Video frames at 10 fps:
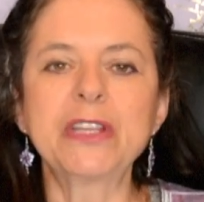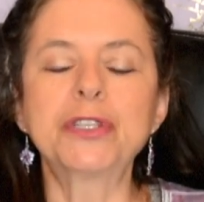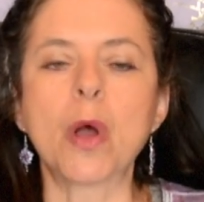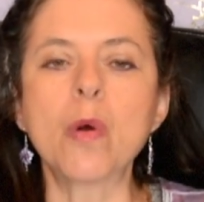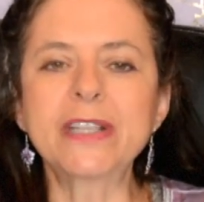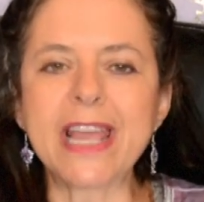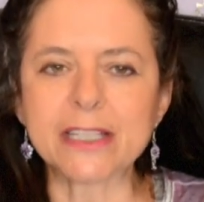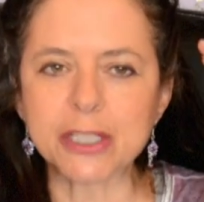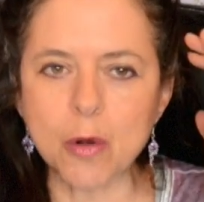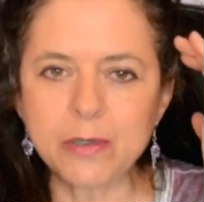Don't
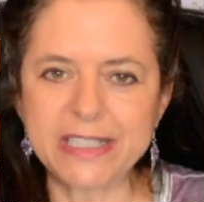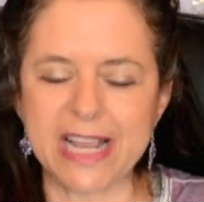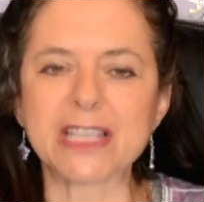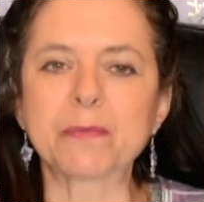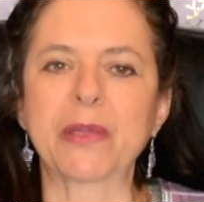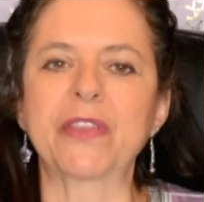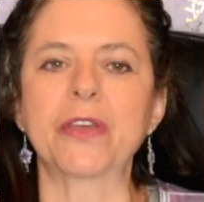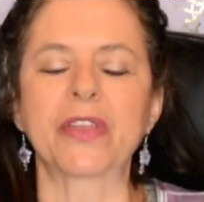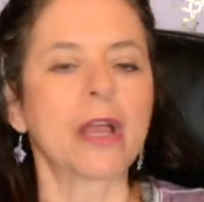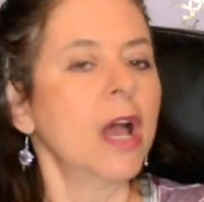get so desperate that
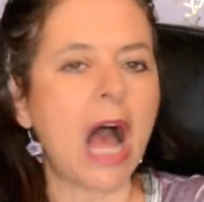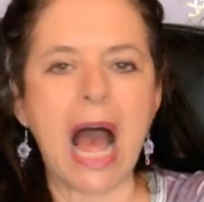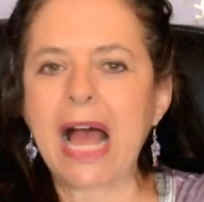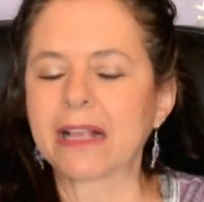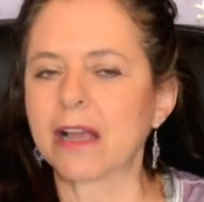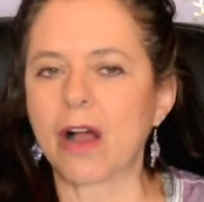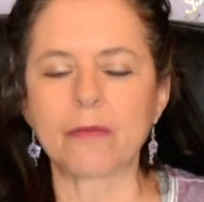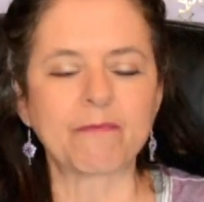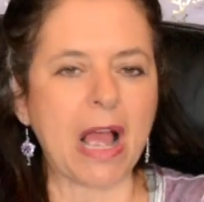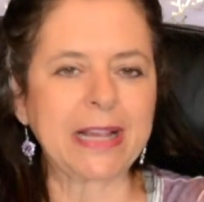you think,
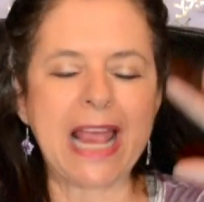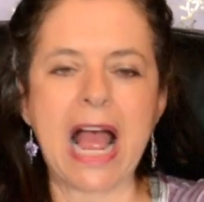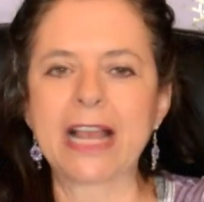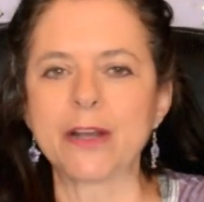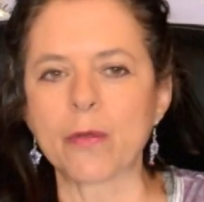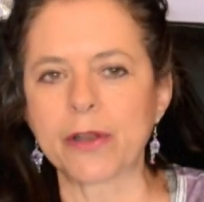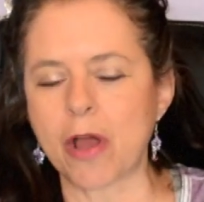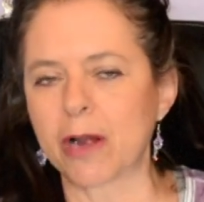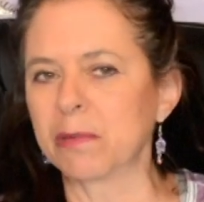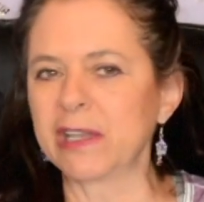yeah, I know they're
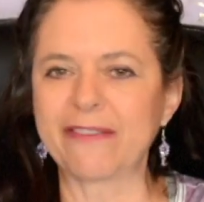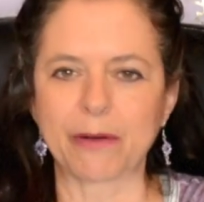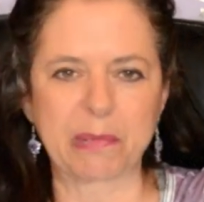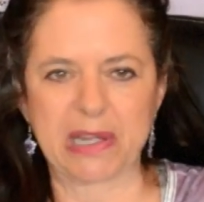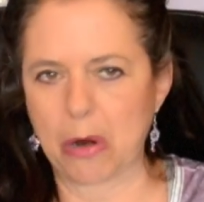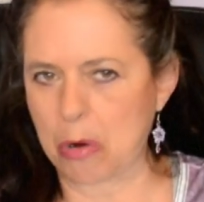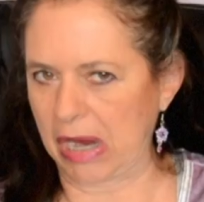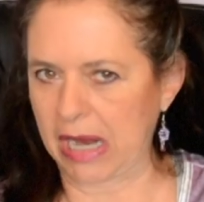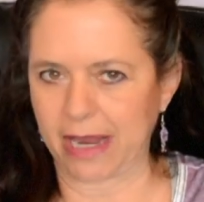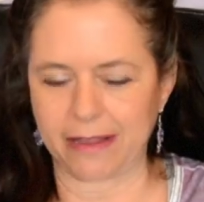not a believer, but
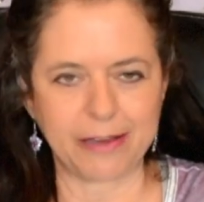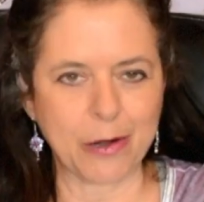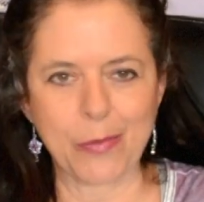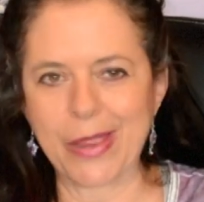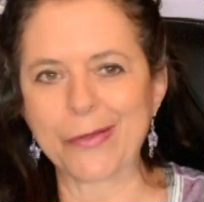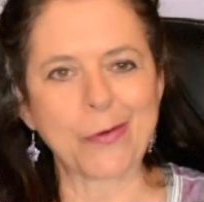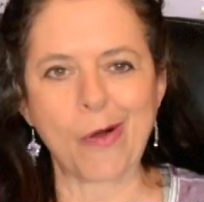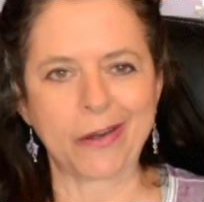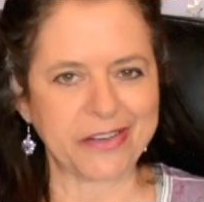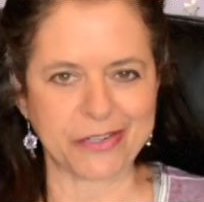okay, the other
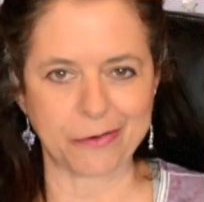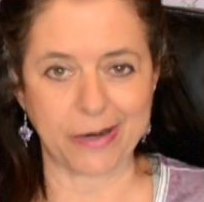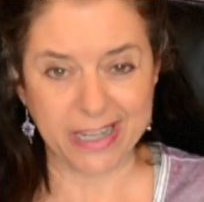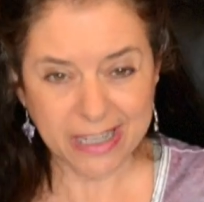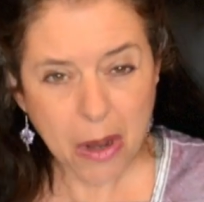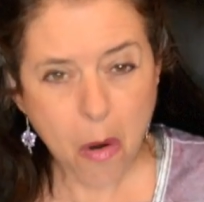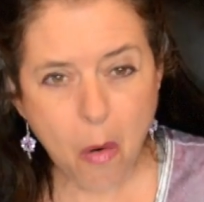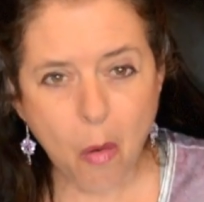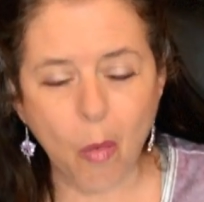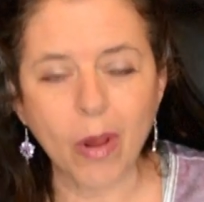qualities are great.
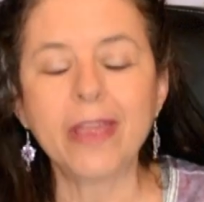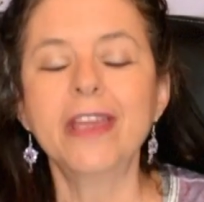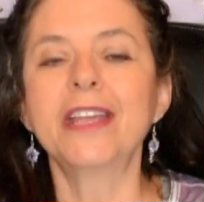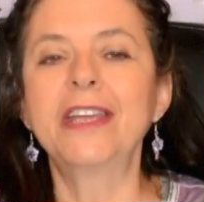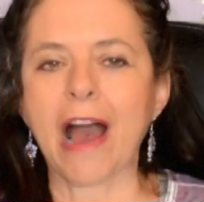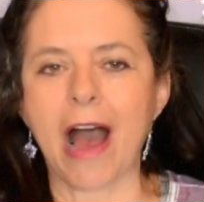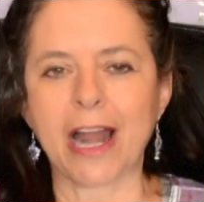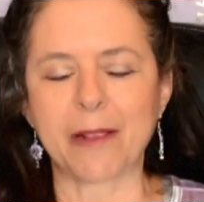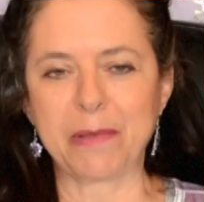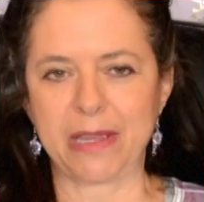No,
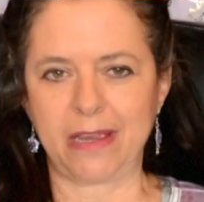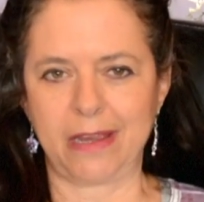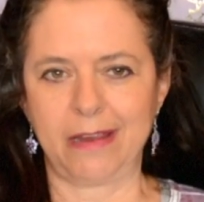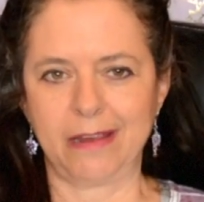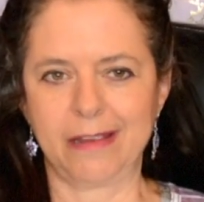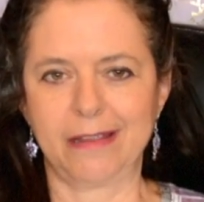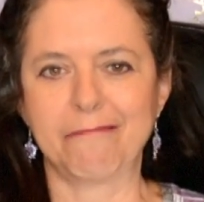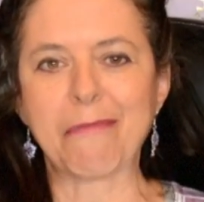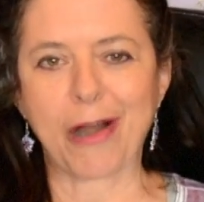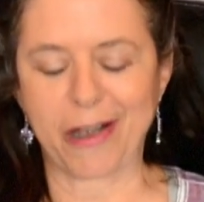gotta be
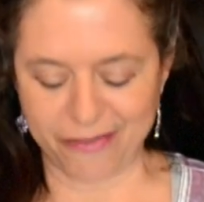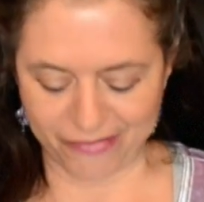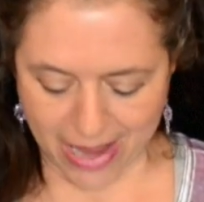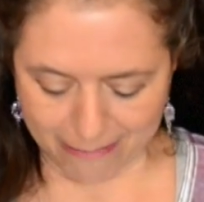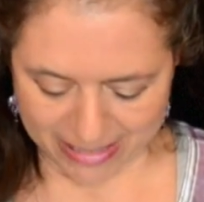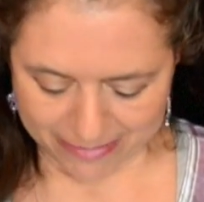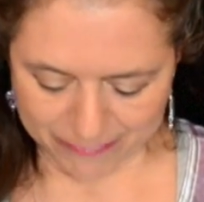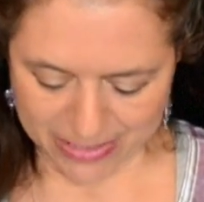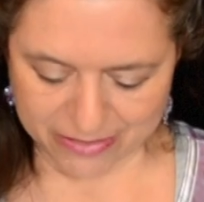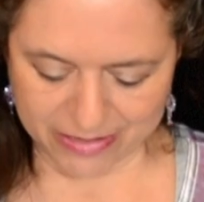part of the family.
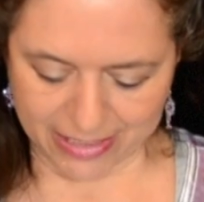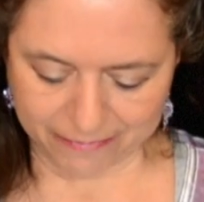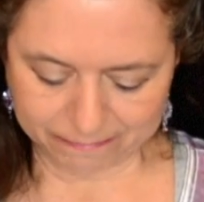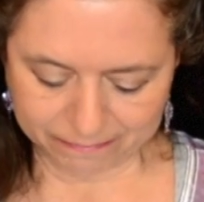Okay.